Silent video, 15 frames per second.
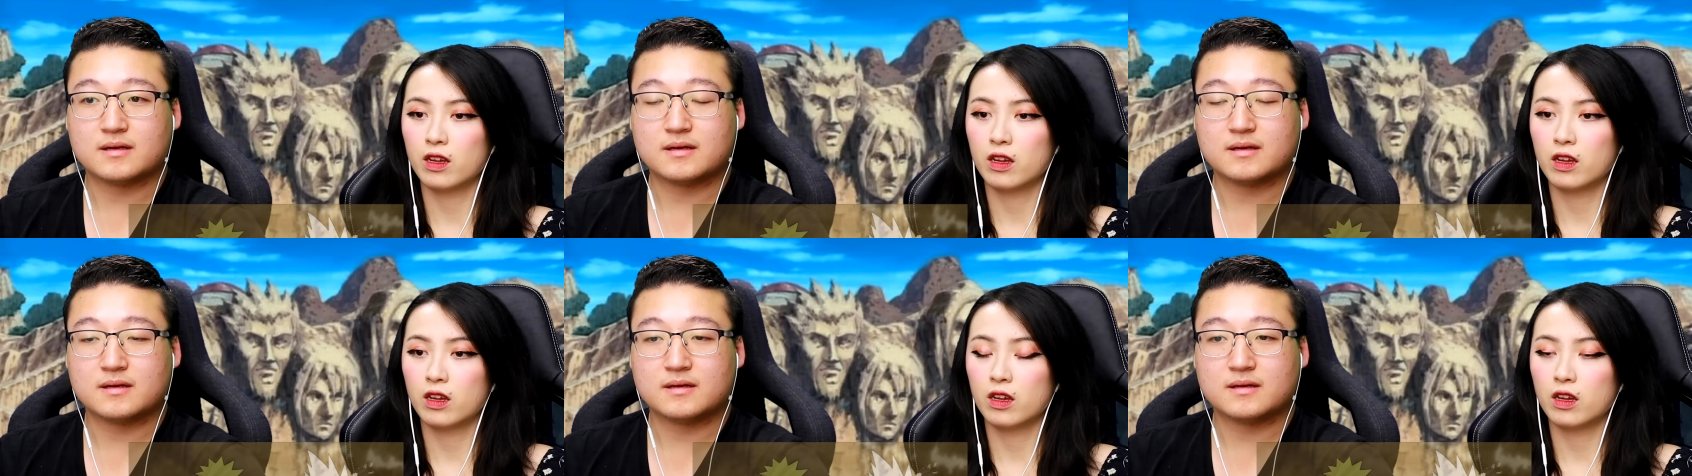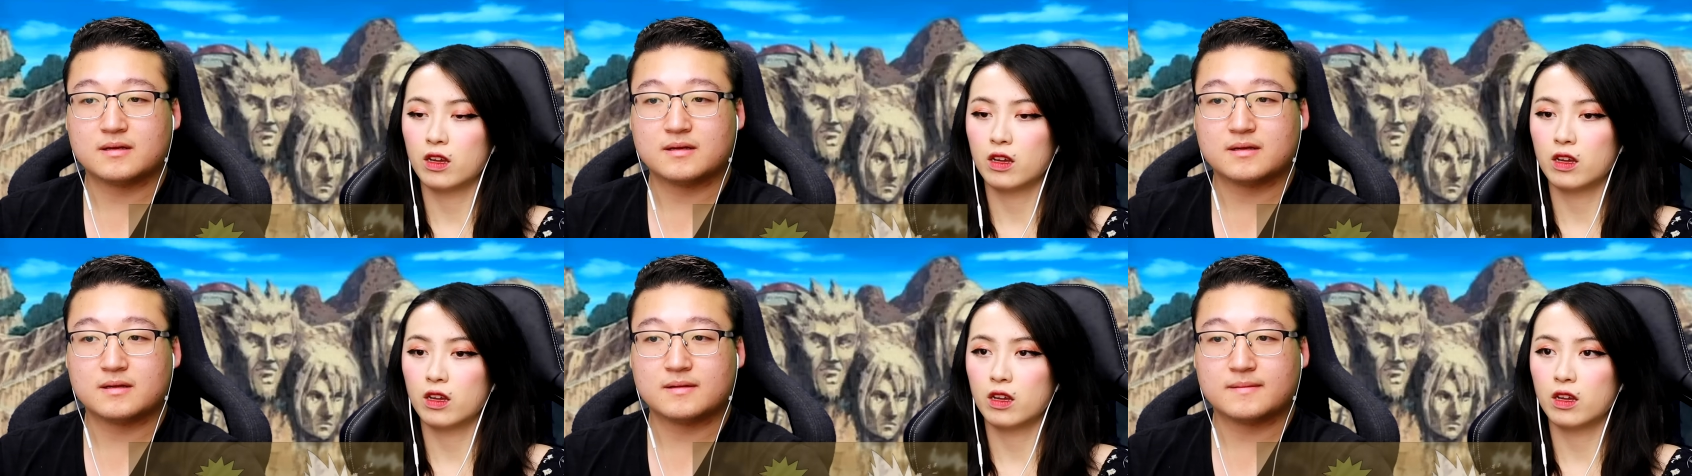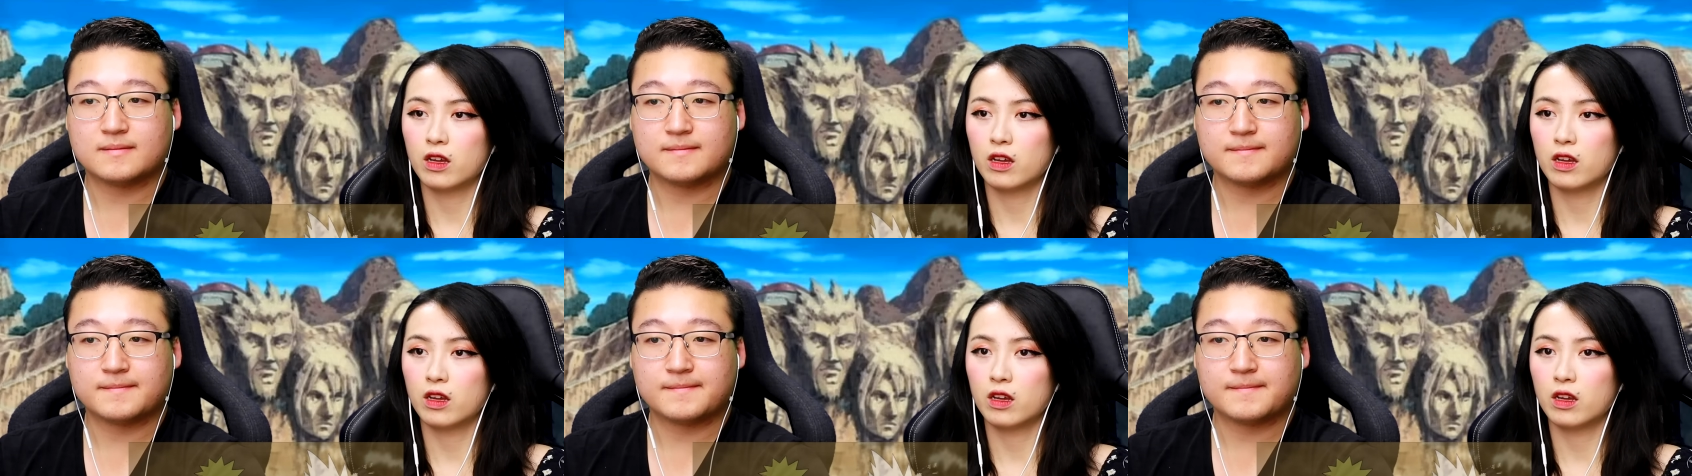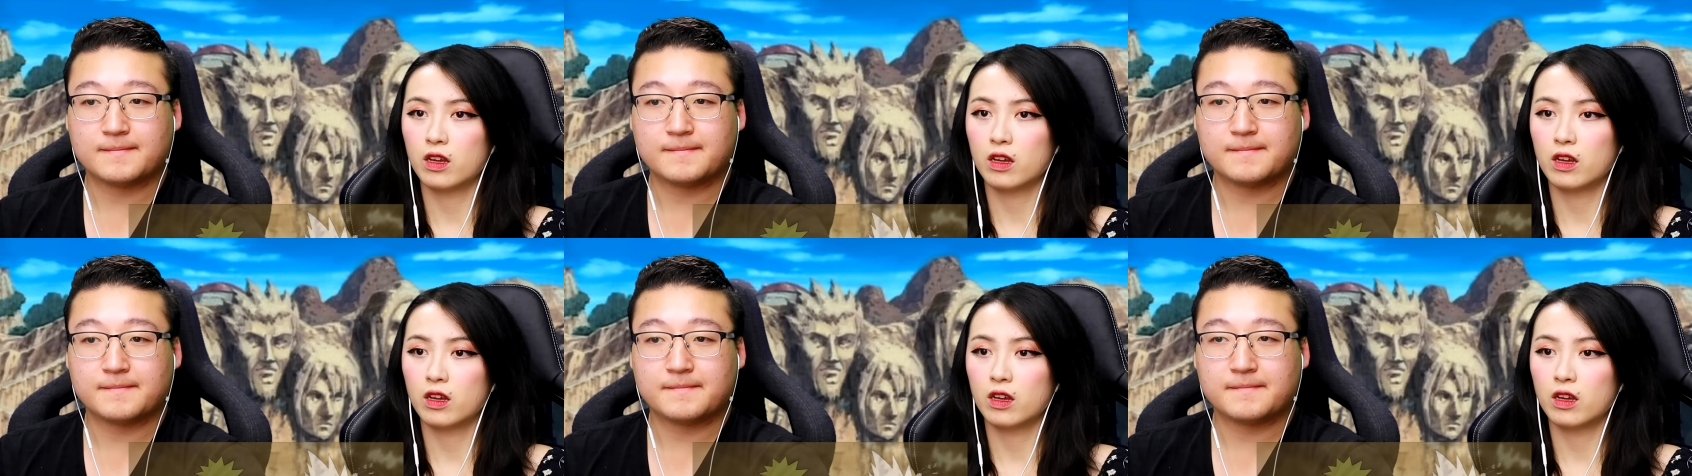
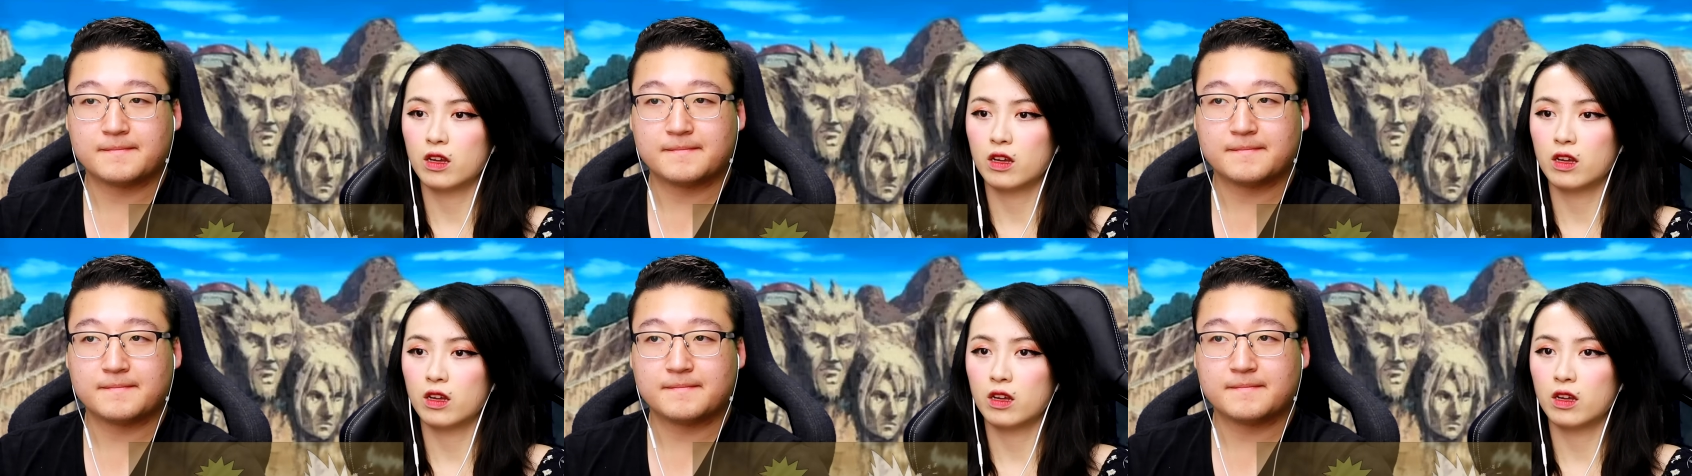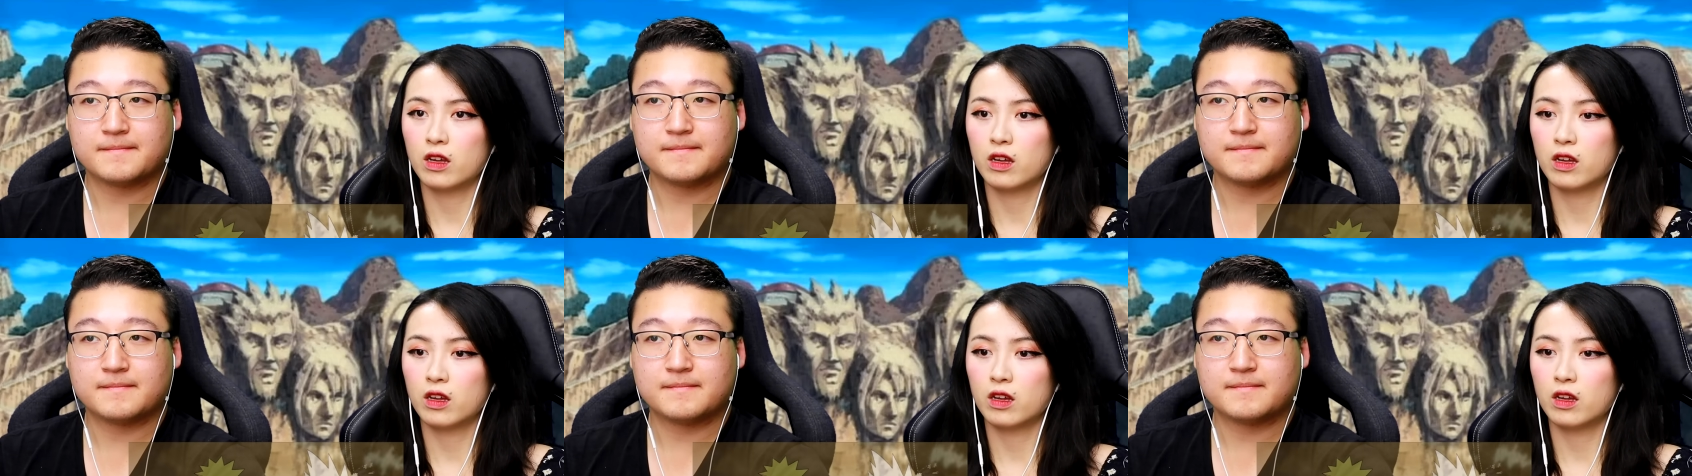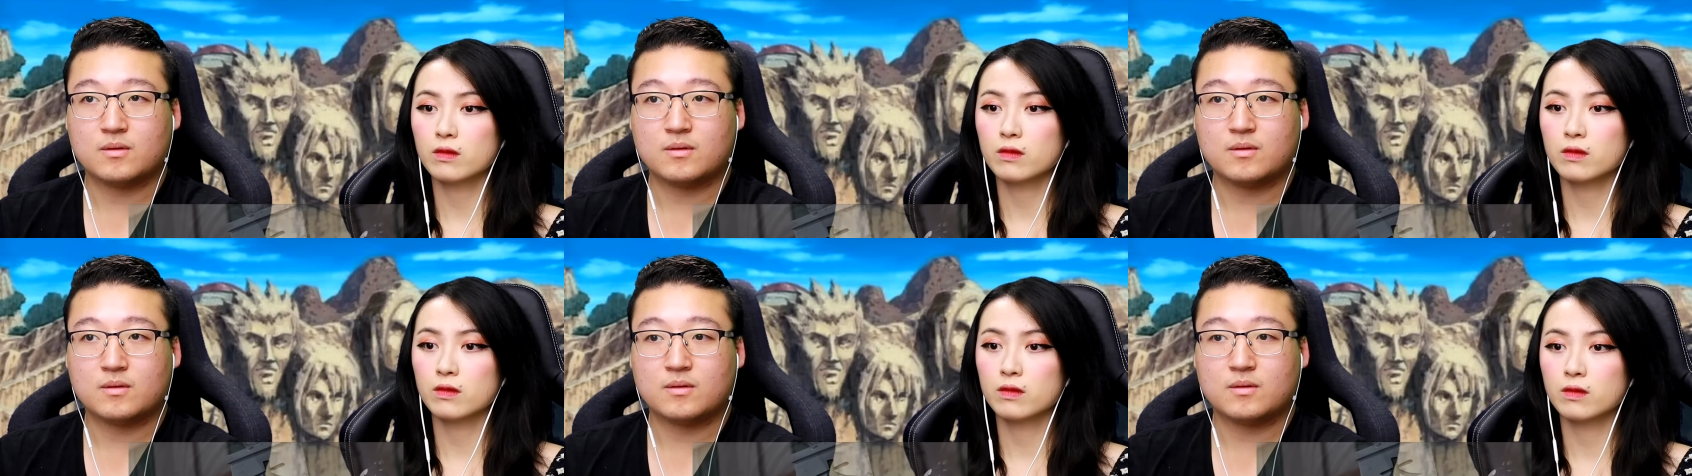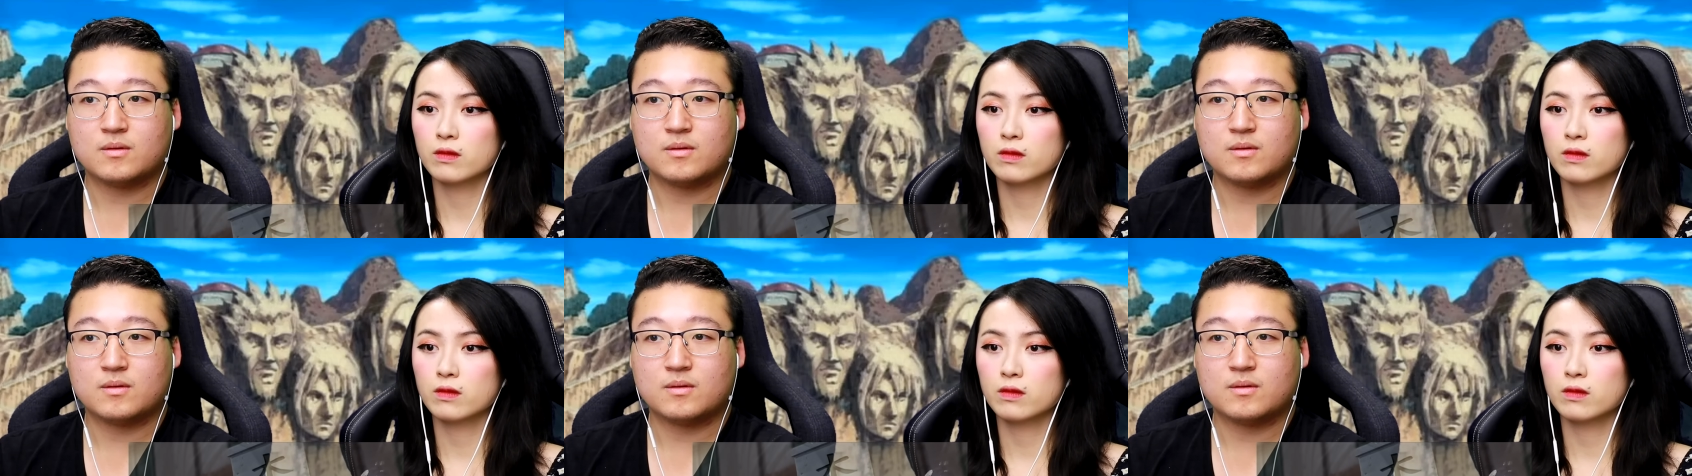Nobody speaks.